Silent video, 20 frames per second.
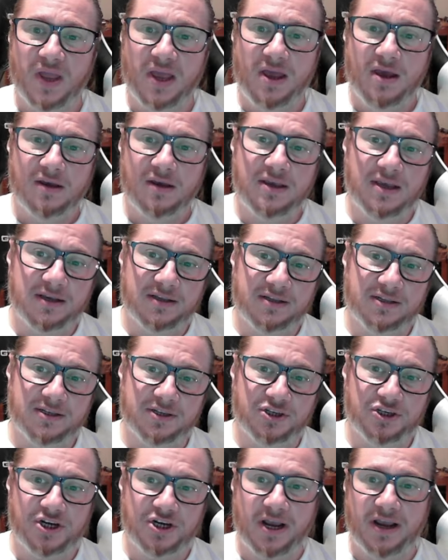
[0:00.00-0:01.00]
King is
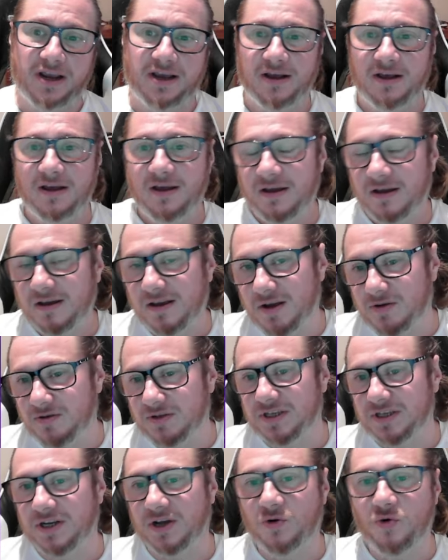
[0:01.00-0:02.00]
in check, goes
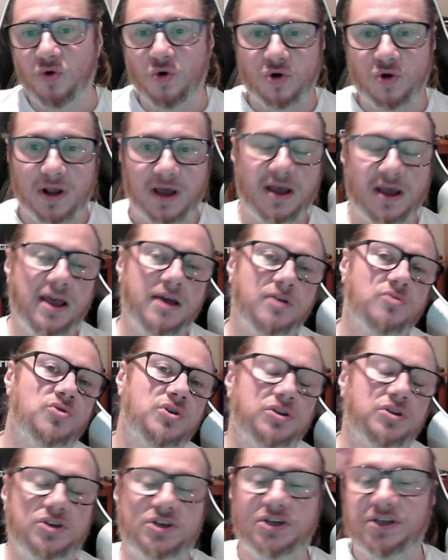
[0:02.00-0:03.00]
in a corner,
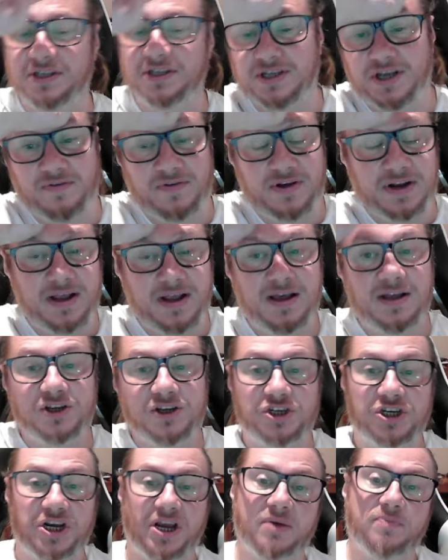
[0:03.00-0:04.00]
queen g7,
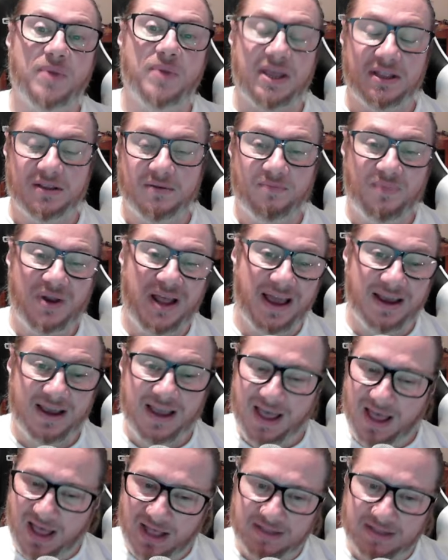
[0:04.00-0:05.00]
checkmate. Black,
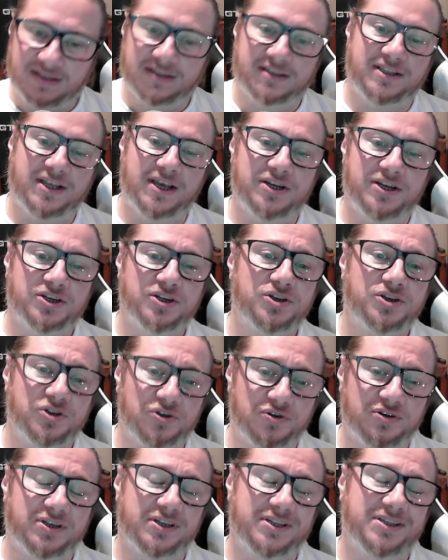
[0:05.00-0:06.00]
at this stage,
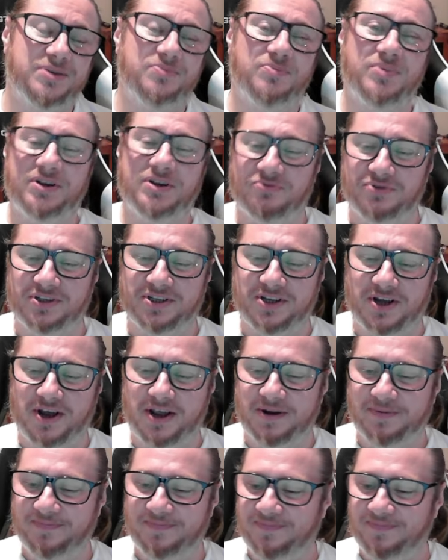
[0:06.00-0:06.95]
should just simply resign.